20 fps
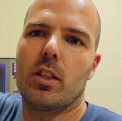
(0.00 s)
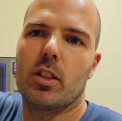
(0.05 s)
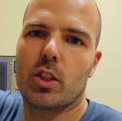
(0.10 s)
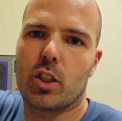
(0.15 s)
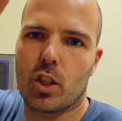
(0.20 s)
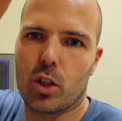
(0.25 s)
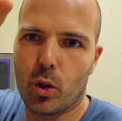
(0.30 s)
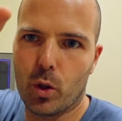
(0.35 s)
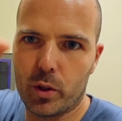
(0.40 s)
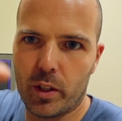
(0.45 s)

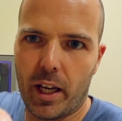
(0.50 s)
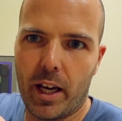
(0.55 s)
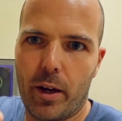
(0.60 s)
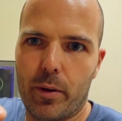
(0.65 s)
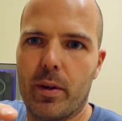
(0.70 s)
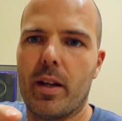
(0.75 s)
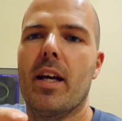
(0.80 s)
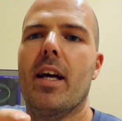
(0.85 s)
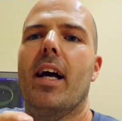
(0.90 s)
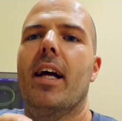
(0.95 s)
slowed
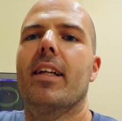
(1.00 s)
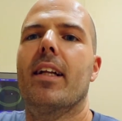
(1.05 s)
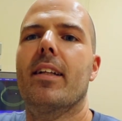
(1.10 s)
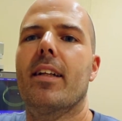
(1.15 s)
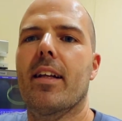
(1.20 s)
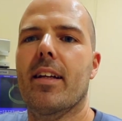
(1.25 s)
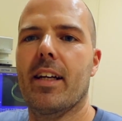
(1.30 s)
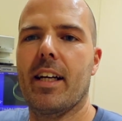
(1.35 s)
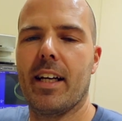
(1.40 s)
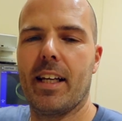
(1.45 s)
down, and then
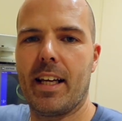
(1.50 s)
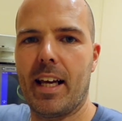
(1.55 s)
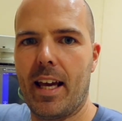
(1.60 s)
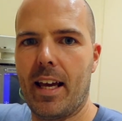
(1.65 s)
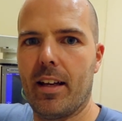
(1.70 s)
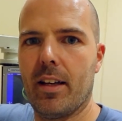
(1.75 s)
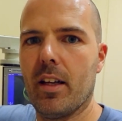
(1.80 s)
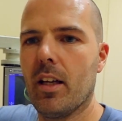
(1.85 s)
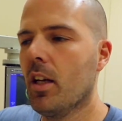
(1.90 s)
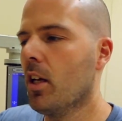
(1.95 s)
did it
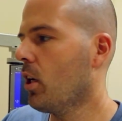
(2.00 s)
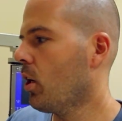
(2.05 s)
again.